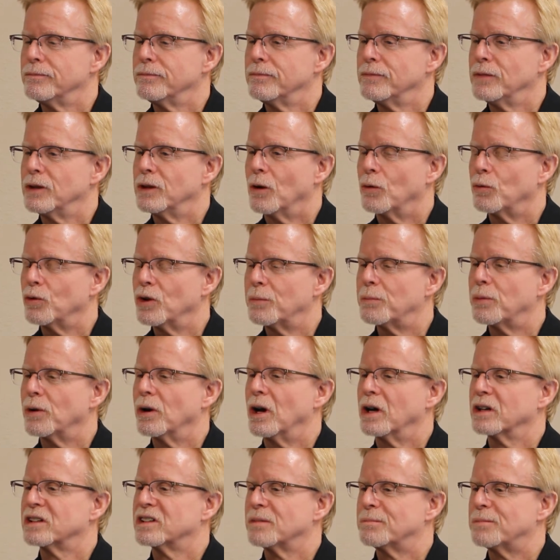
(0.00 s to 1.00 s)

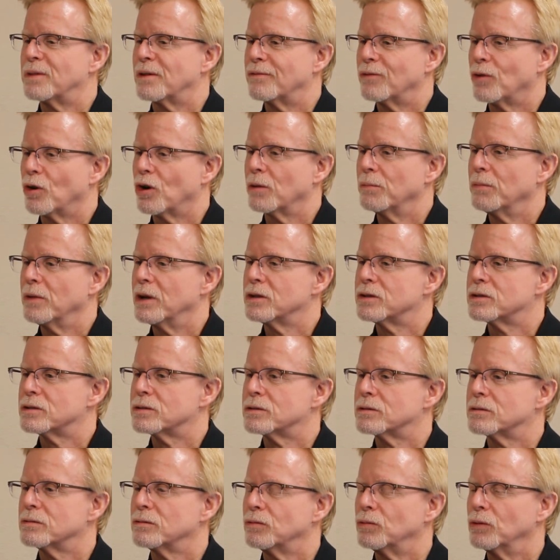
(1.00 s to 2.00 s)
reproductive
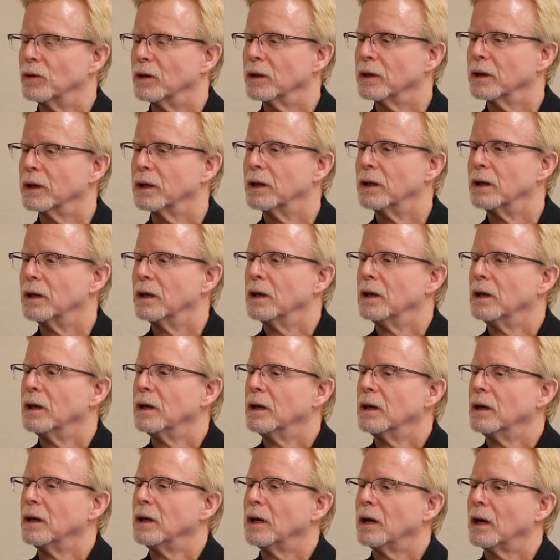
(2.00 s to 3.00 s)
performance really
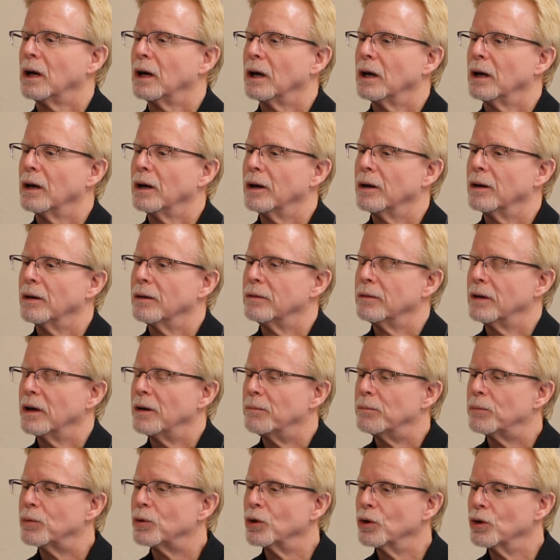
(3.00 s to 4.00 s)

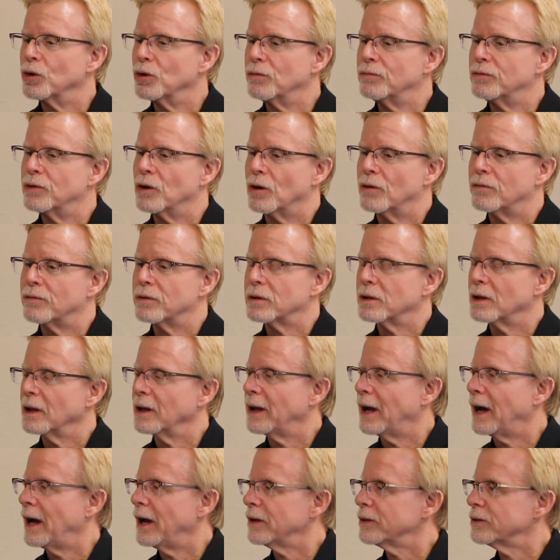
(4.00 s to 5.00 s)
improved over the
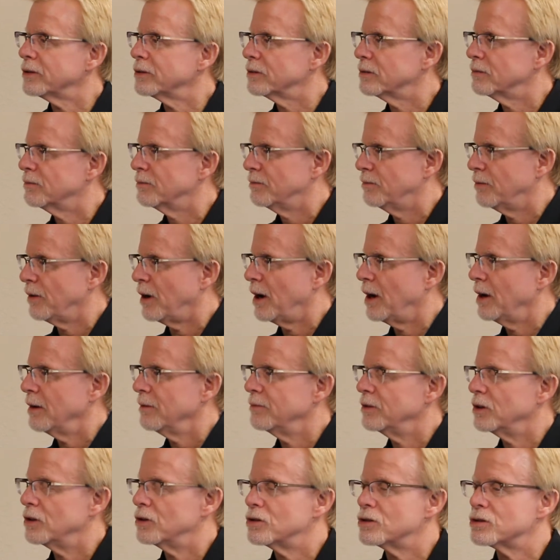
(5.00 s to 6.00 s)
last
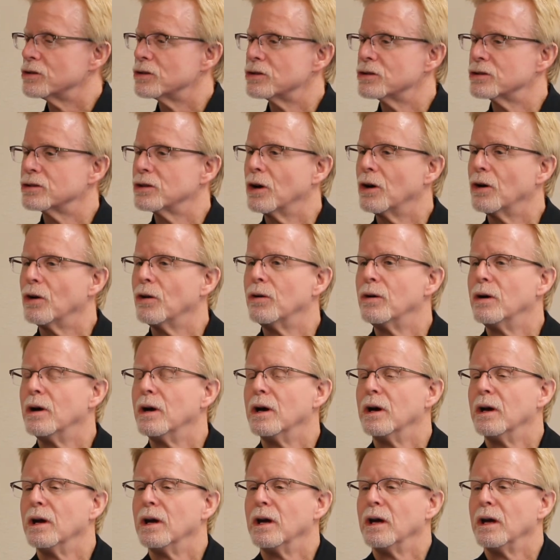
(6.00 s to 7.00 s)
5 years or so,
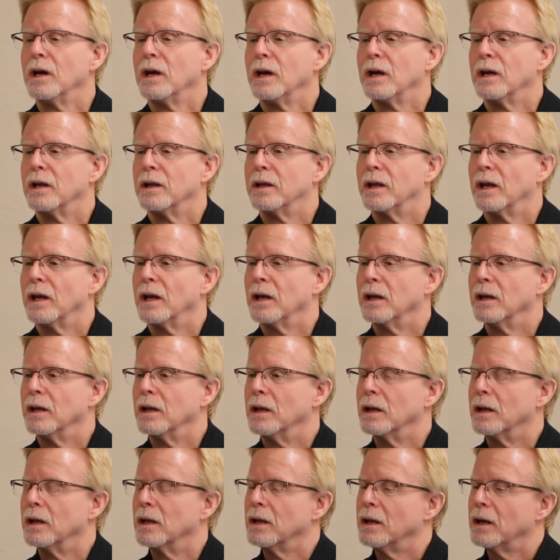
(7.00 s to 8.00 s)
and
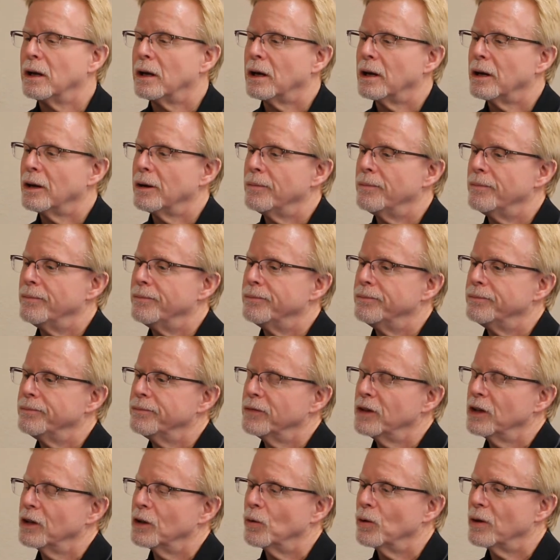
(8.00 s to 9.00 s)
then
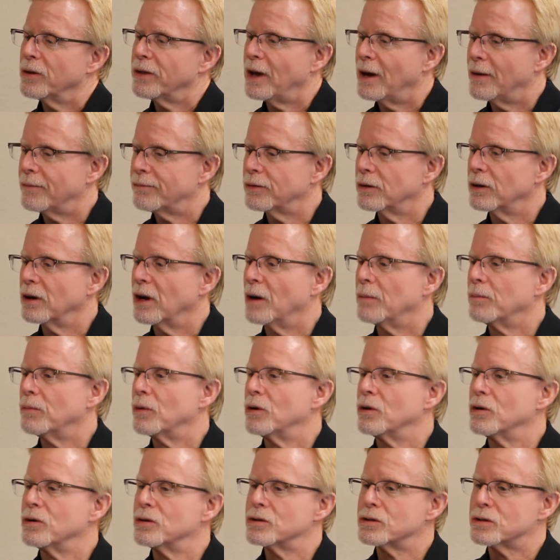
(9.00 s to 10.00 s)
with heifer
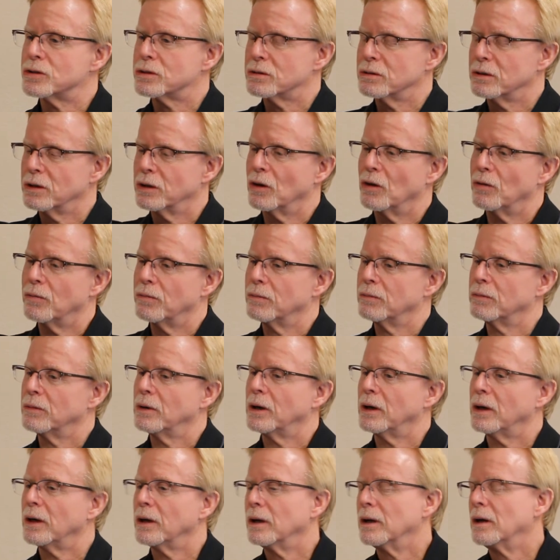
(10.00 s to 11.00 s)
numbers
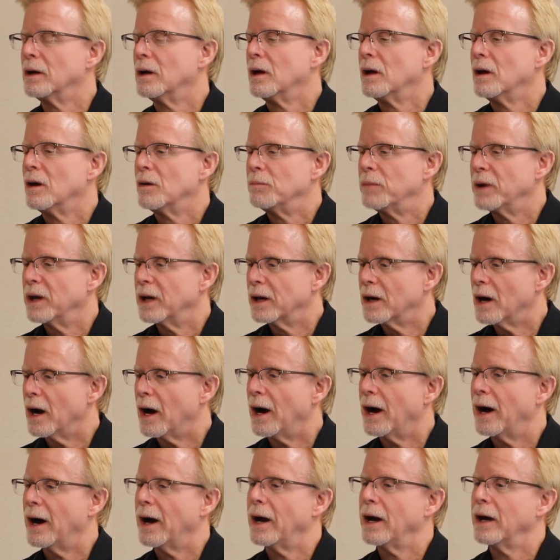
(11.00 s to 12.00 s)
being
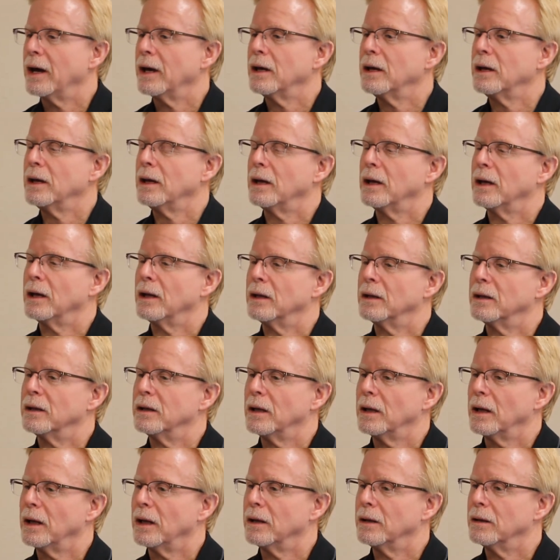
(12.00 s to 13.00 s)
high
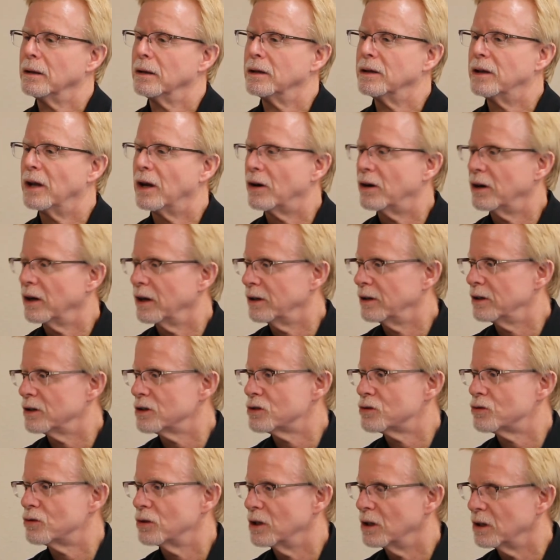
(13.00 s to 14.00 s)
and the dairy
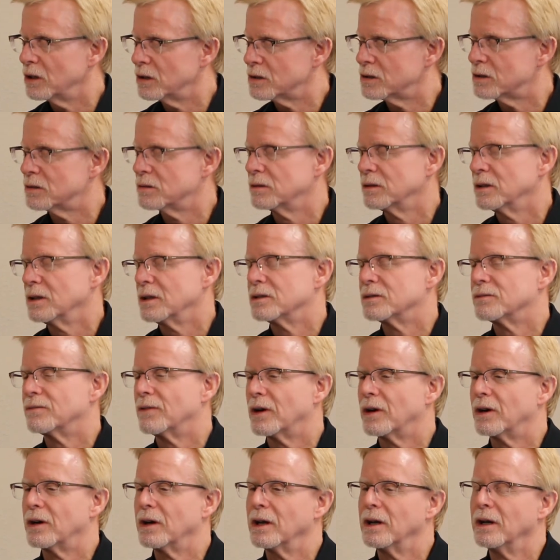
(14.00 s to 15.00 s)
industry is
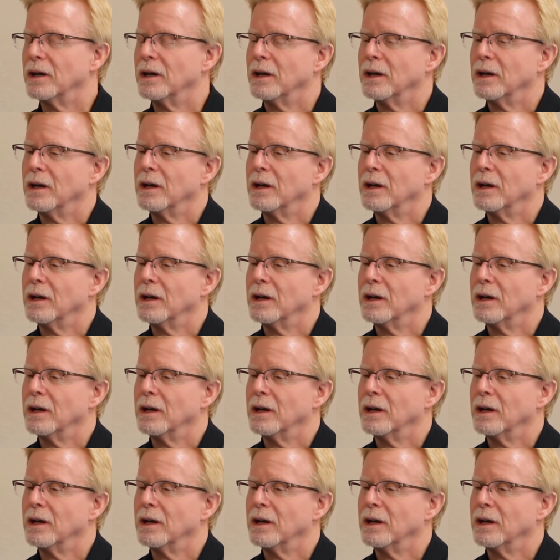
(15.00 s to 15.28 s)
very